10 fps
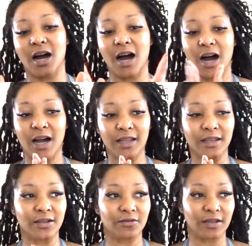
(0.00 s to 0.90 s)
I
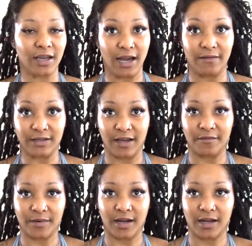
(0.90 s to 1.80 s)
literally have to
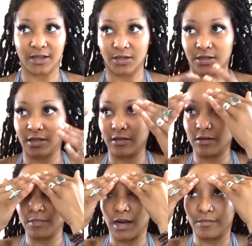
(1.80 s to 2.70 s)
have my eyelashes
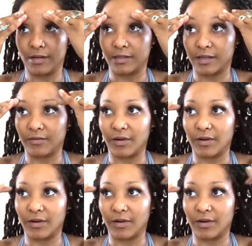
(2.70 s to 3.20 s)
or my eyebrows done.